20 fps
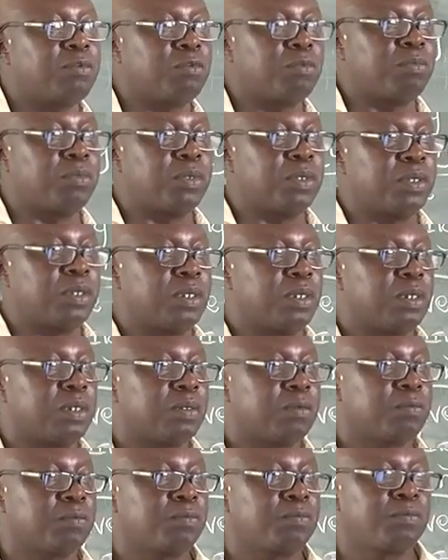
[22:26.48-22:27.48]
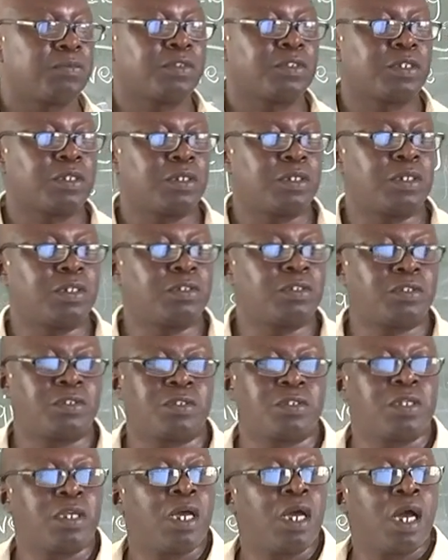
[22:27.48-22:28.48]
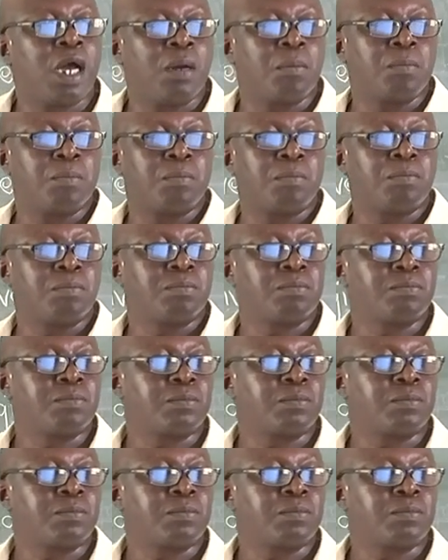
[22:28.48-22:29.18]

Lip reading: to be. Is, are,